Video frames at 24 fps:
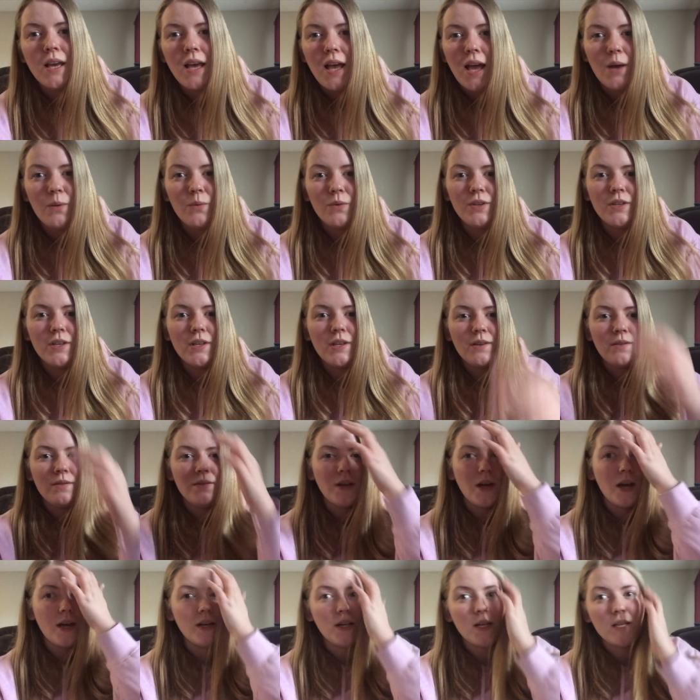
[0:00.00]
And we didn't.
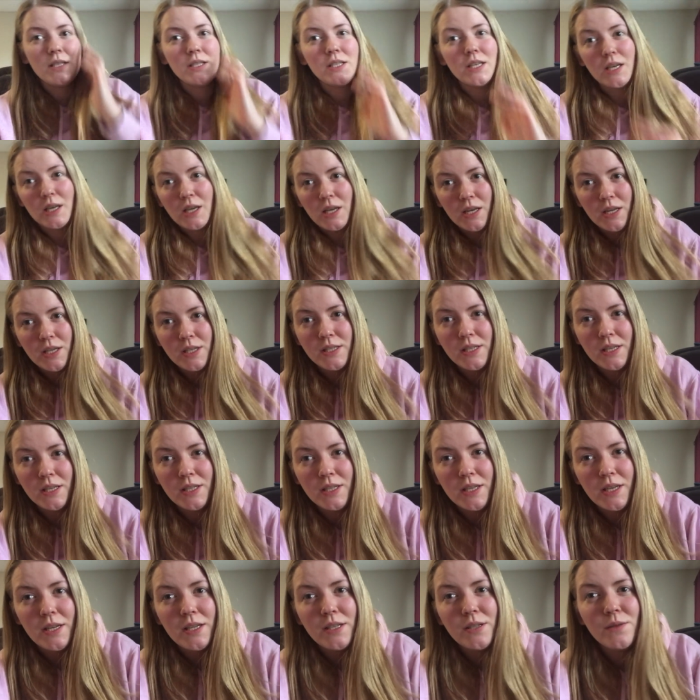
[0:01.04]
I didn't take any sick
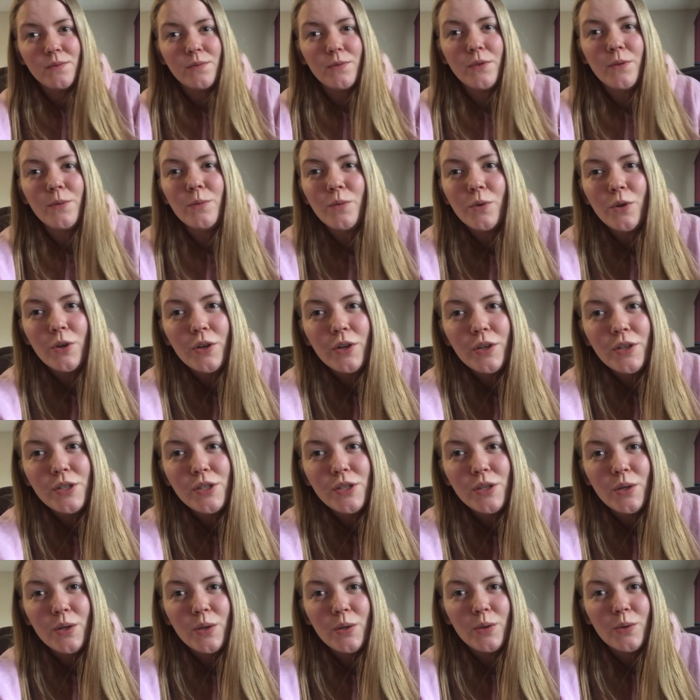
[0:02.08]
days from work,
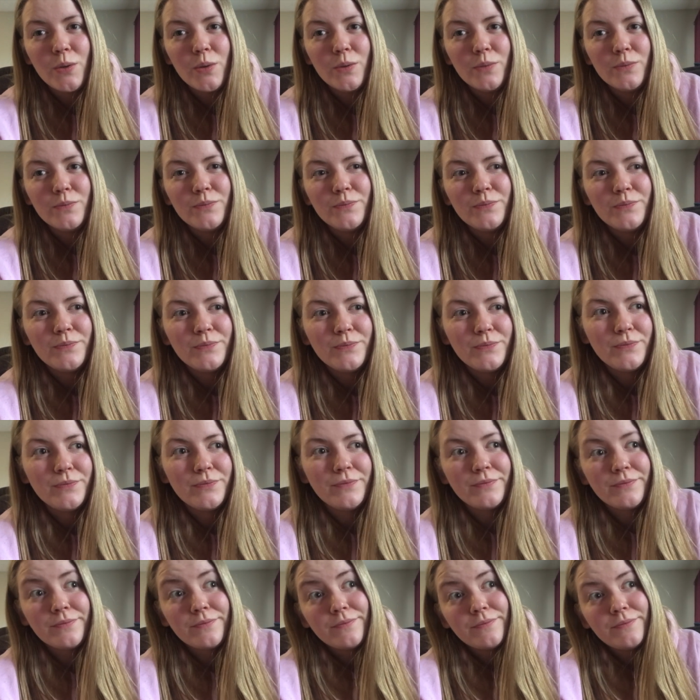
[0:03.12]
so.
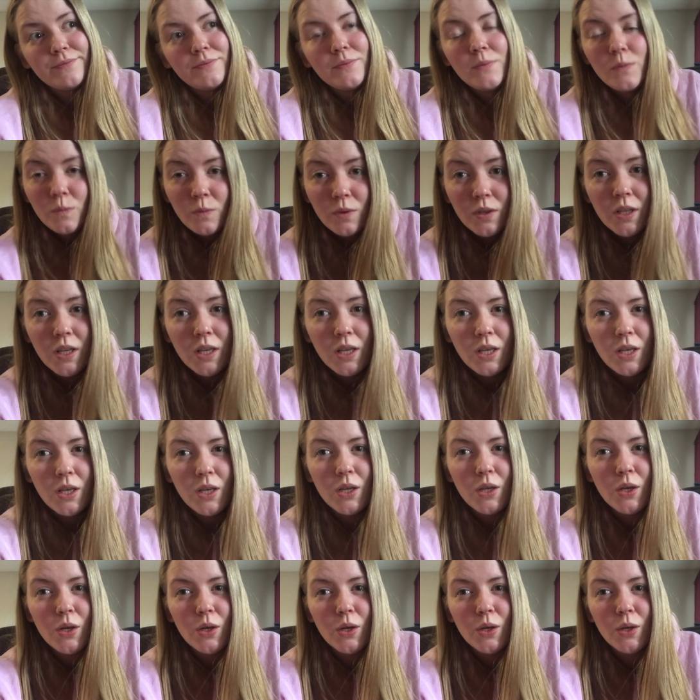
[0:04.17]
Cause you
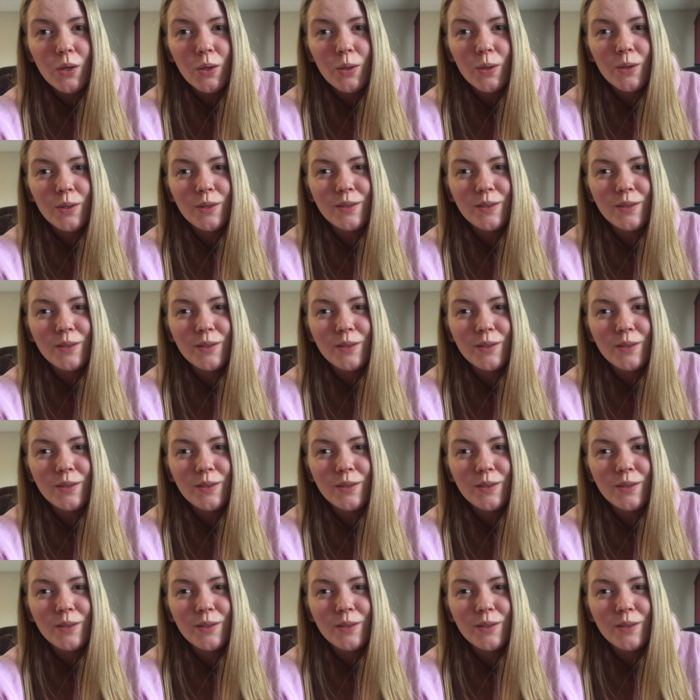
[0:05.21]
a woman.